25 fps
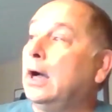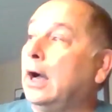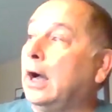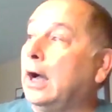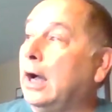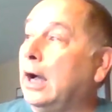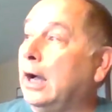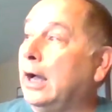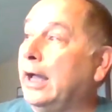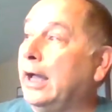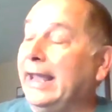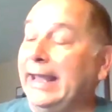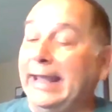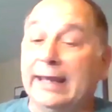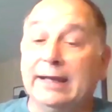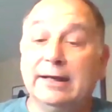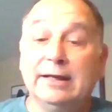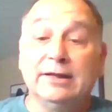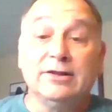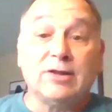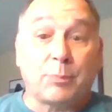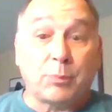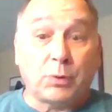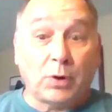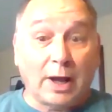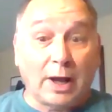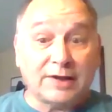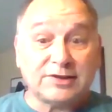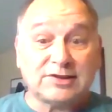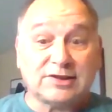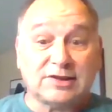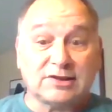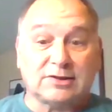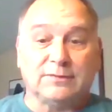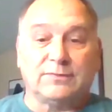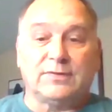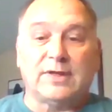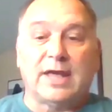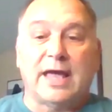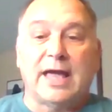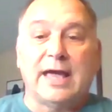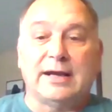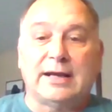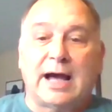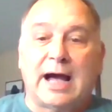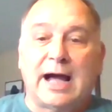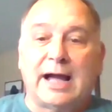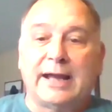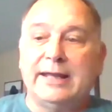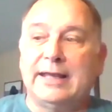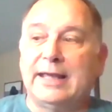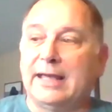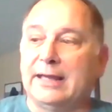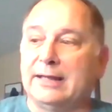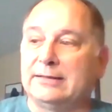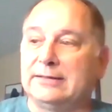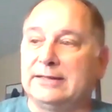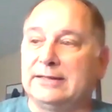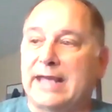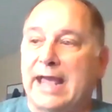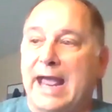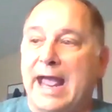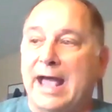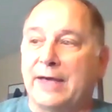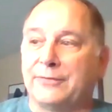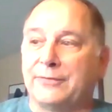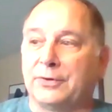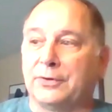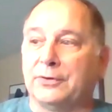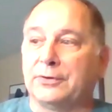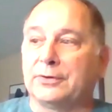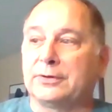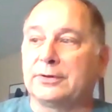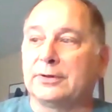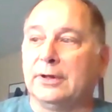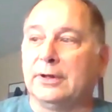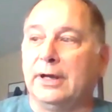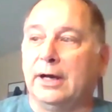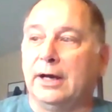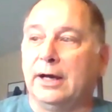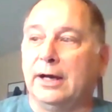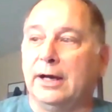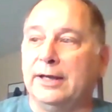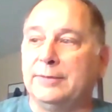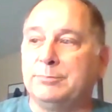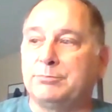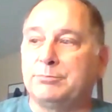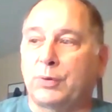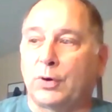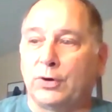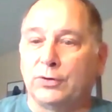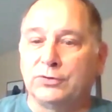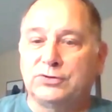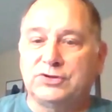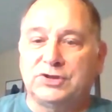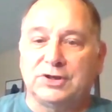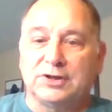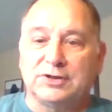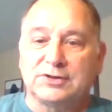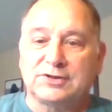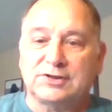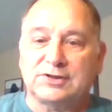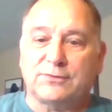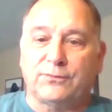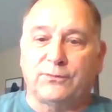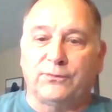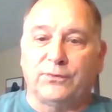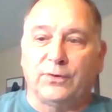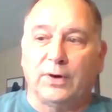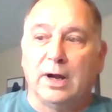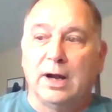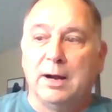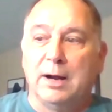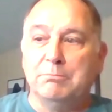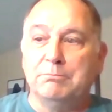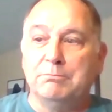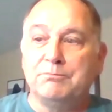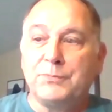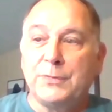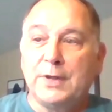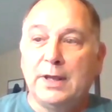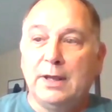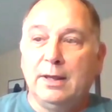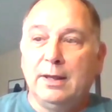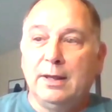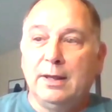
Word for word: Uh, and in the process of that, I had gathered uh, and purchased from